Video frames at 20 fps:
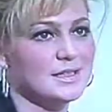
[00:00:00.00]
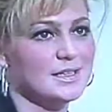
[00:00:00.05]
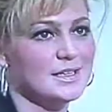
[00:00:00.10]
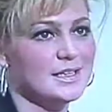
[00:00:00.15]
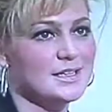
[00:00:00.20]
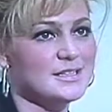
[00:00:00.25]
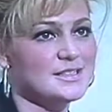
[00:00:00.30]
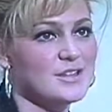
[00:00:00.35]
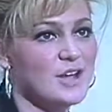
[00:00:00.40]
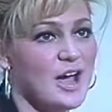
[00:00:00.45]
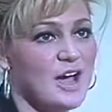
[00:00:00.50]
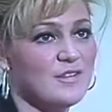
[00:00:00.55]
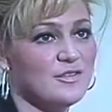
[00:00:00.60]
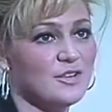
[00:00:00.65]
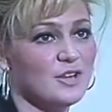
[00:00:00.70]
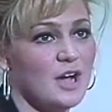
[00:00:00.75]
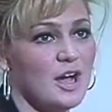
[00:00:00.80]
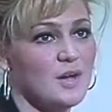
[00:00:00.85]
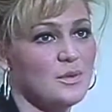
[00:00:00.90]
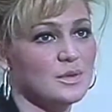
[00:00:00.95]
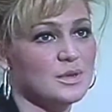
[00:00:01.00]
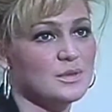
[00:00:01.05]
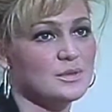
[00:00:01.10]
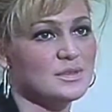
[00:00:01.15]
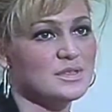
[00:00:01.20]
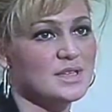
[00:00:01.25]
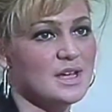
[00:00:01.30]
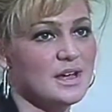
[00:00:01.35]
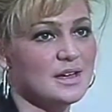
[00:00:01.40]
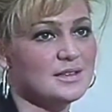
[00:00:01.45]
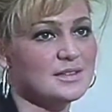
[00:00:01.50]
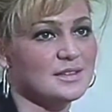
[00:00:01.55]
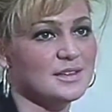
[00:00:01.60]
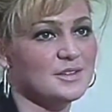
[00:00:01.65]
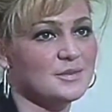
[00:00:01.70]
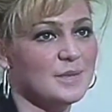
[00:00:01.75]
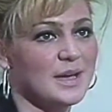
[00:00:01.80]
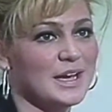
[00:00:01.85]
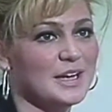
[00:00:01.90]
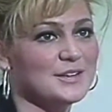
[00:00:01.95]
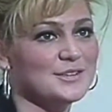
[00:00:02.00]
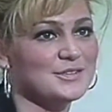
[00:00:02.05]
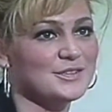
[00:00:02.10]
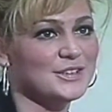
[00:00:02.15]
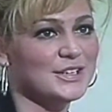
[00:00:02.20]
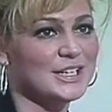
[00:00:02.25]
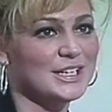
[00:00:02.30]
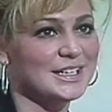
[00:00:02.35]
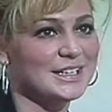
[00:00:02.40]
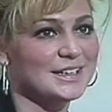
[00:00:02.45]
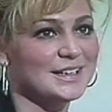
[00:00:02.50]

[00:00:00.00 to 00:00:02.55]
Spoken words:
So I forgot what it was like to live pain-free.